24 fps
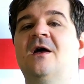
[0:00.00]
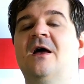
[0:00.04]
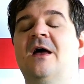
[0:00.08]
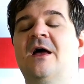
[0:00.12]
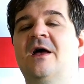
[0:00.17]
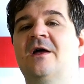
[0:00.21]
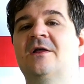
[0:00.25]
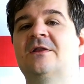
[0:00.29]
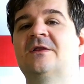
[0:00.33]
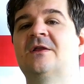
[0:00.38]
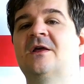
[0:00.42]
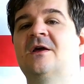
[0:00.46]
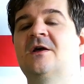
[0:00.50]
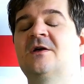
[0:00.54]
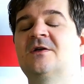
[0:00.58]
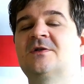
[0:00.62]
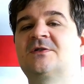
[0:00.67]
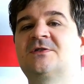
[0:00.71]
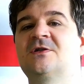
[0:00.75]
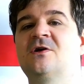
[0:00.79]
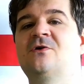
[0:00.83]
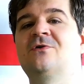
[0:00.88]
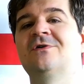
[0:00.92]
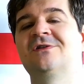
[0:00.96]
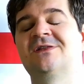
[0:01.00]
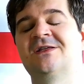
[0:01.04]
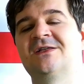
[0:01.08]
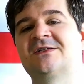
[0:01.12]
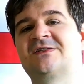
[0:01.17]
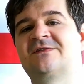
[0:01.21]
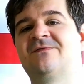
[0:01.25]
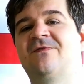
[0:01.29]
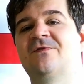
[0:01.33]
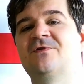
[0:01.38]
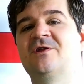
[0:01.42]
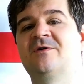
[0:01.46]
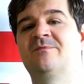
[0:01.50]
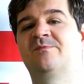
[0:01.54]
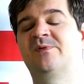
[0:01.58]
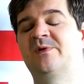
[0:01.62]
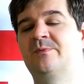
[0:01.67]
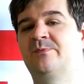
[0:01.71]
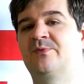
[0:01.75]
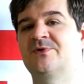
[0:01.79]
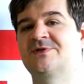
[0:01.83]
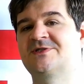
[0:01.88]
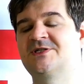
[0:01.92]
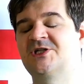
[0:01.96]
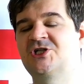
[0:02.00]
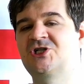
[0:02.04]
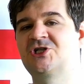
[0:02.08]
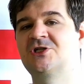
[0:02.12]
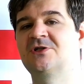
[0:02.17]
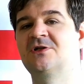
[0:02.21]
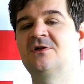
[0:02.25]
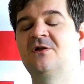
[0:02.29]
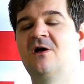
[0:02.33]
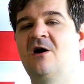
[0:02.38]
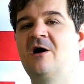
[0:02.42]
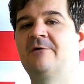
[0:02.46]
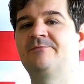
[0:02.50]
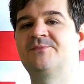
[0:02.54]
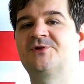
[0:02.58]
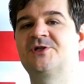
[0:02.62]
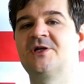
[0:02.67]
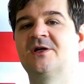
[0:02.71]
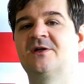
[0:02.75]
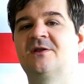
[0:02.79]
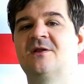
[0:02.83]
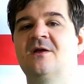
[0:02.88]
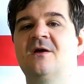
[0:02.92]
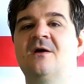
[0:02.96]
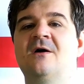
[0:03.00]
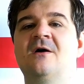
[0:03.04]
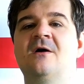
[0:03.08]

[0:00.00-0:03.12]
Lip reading: And so it is for the prepositional object,